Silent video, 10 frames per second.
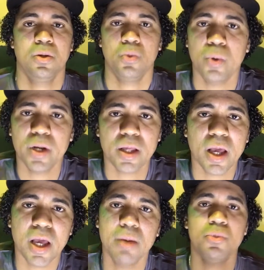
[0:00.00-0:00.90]
win the
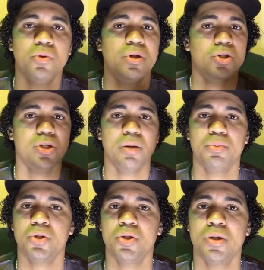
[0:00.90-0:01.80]
game, you're in the
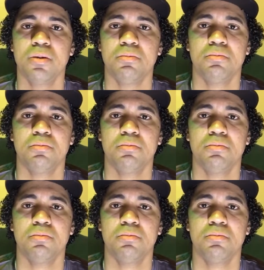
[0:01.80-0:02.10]
championship,